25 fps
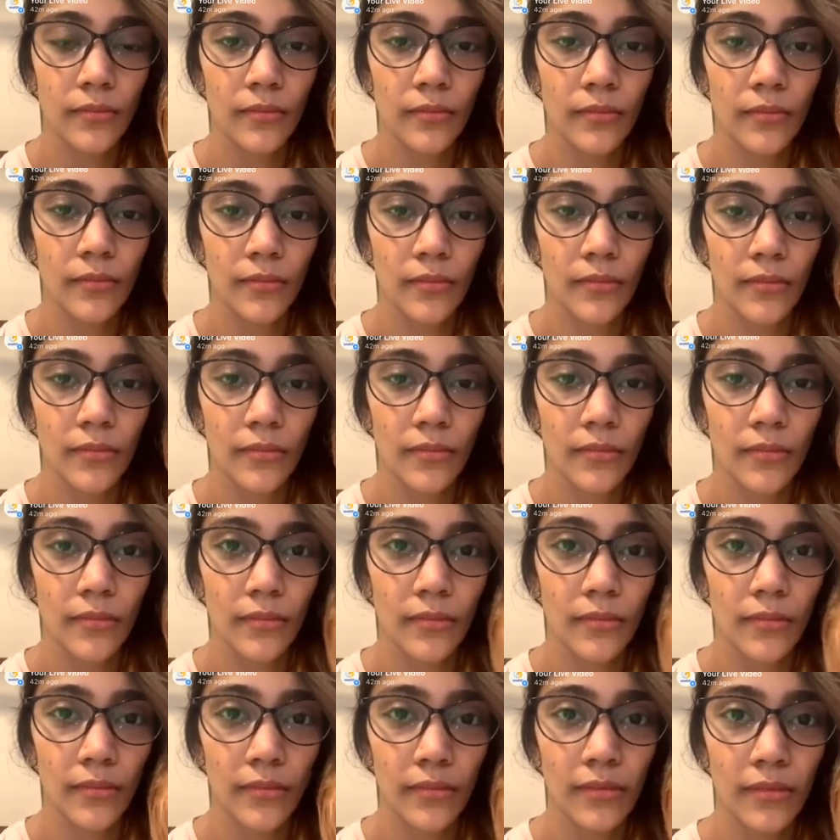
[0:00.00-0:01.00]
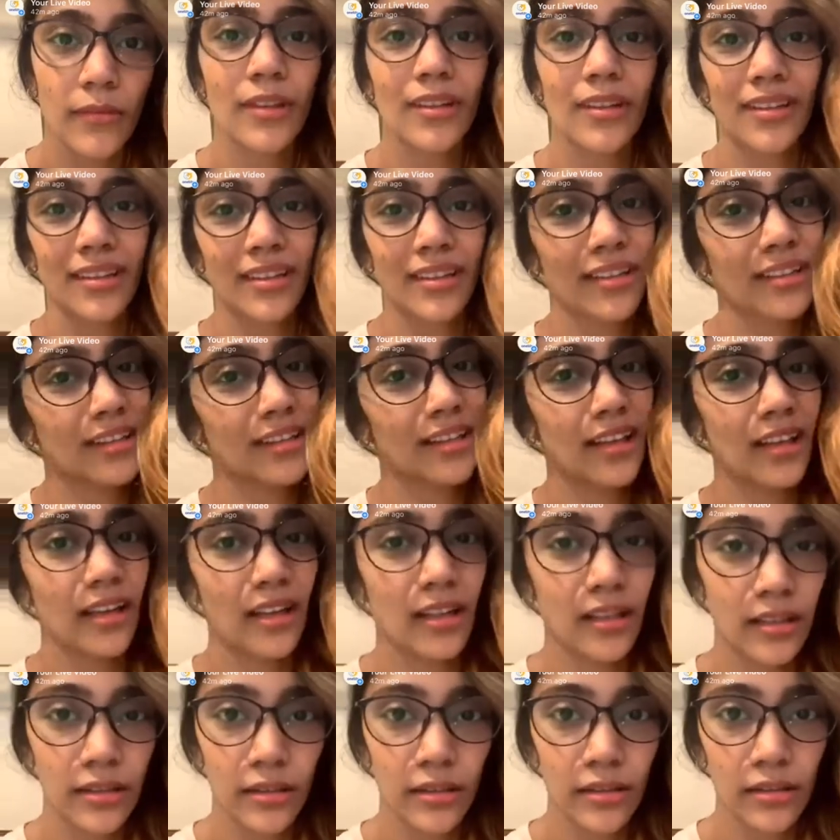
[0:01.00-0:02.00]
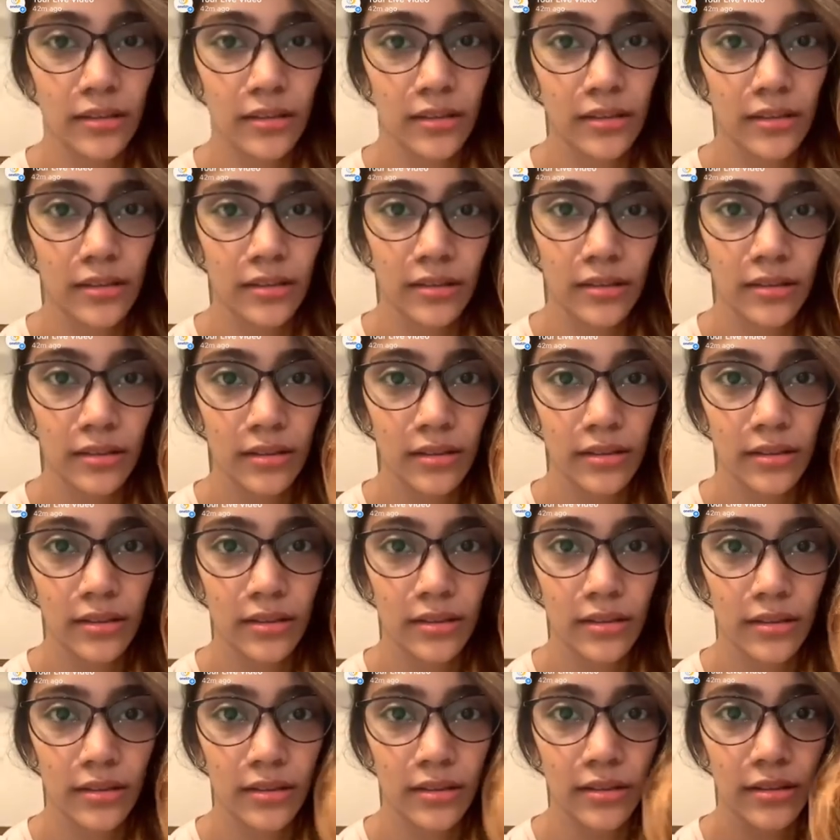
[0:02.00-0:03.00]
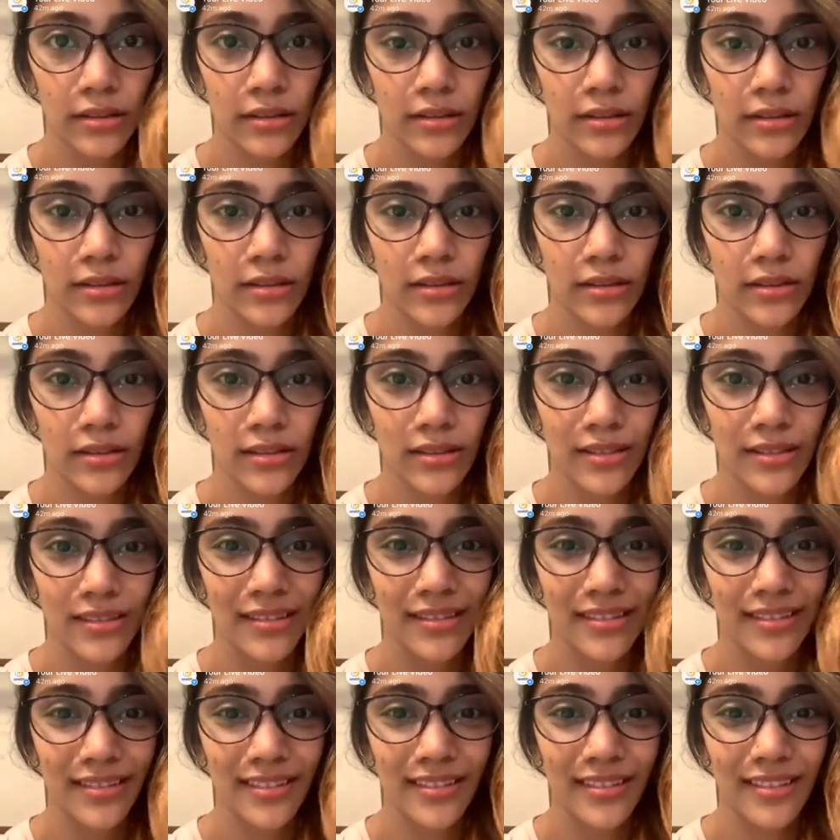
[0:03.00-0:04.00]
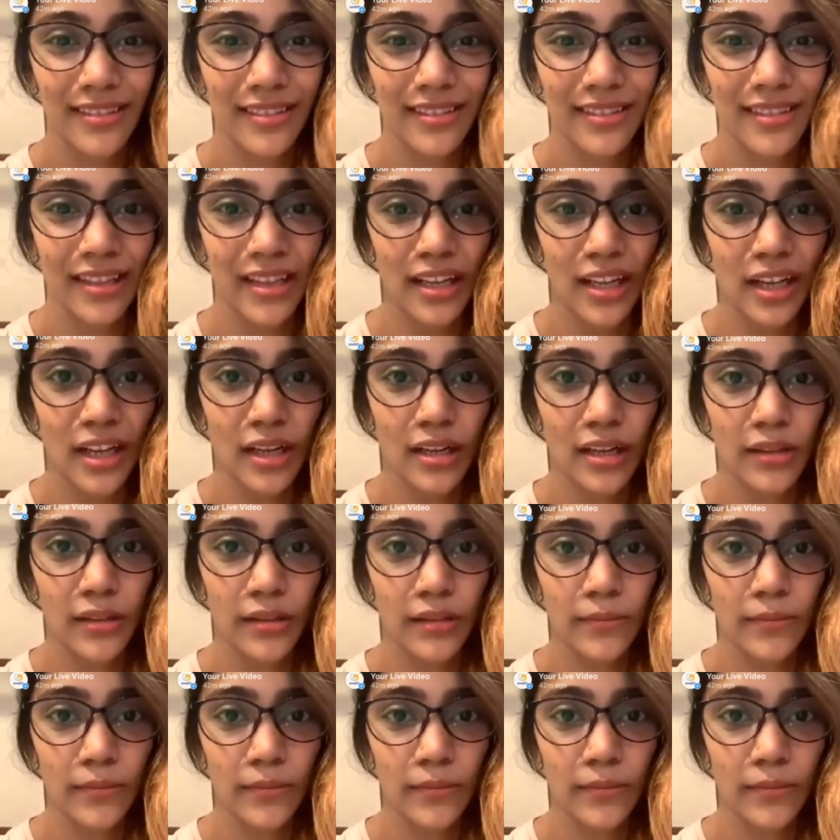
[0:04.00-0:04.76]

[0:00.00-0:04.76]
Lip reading: (silent)